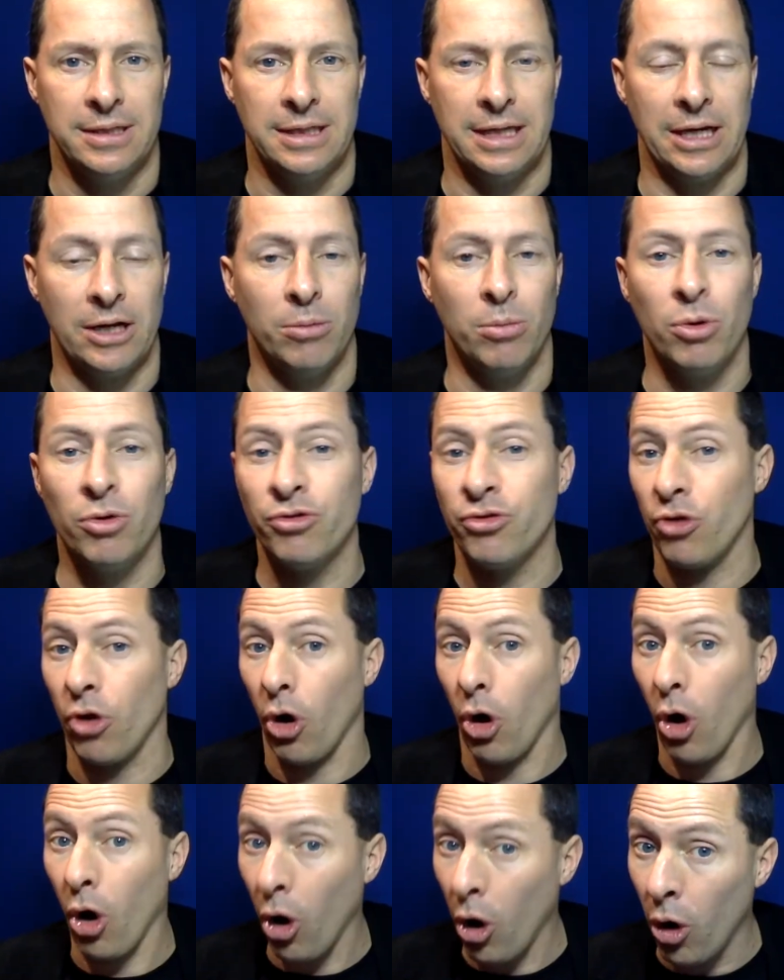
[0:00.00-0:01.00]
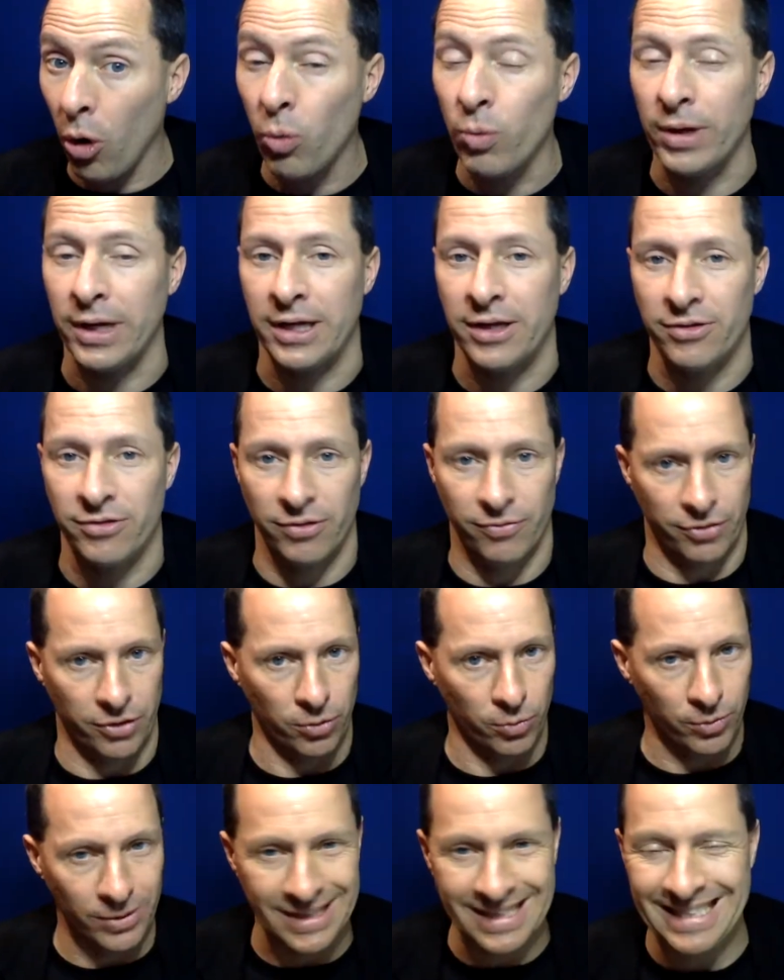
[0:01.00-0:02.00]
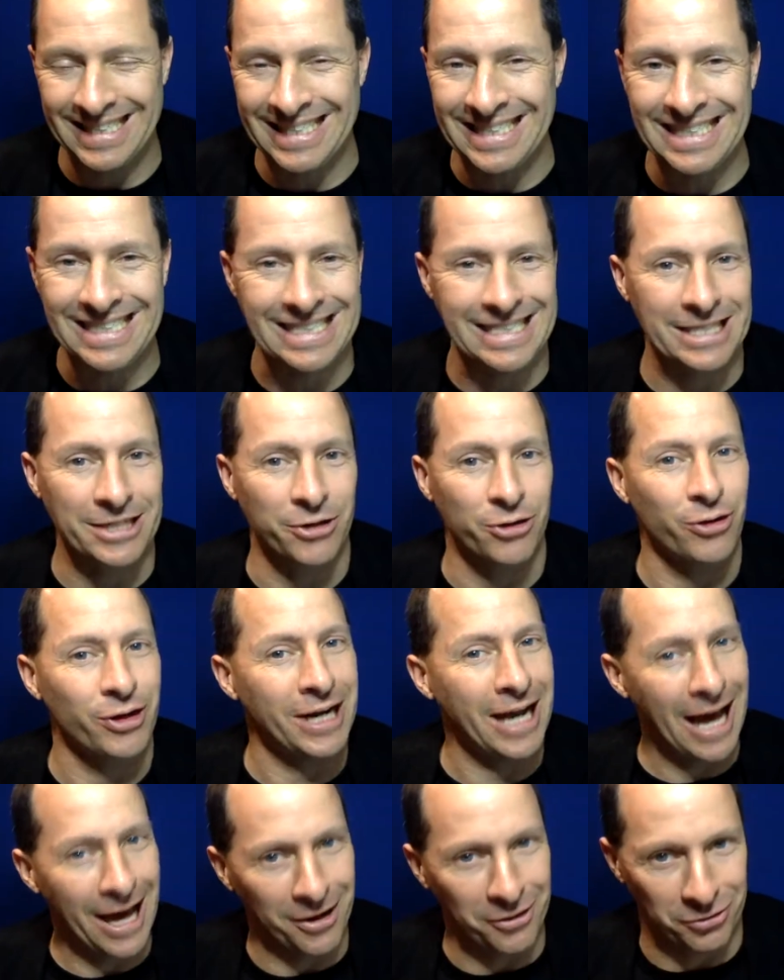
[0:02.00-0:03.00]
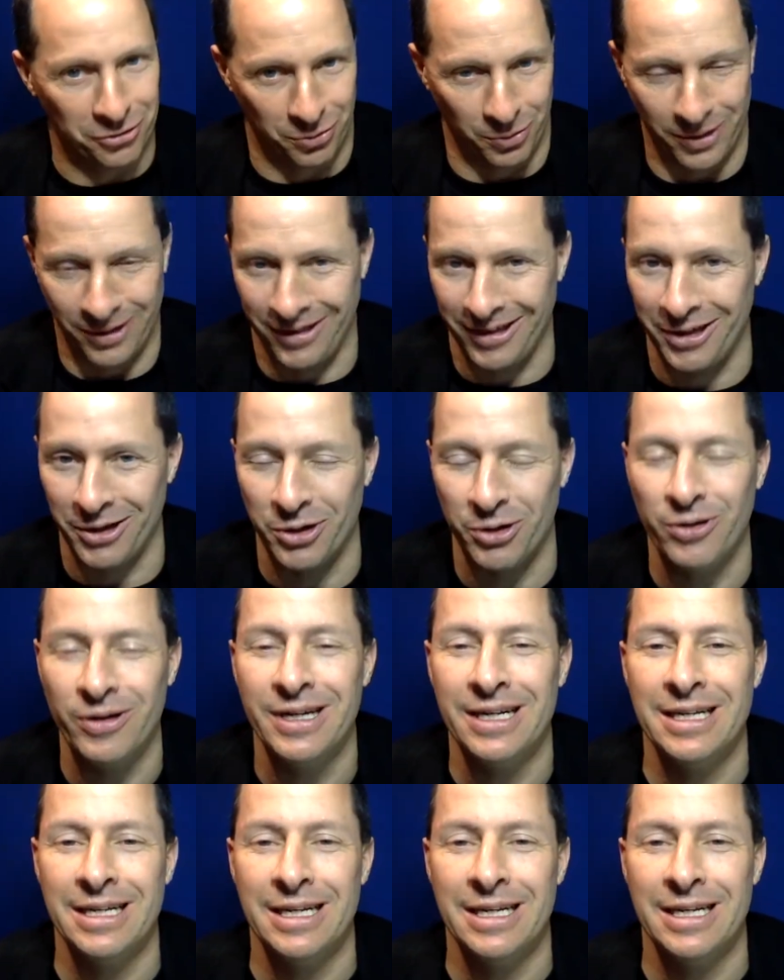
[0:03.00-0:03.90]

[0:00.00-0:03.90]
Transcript: And almost always, if they're really sincere and honest with you,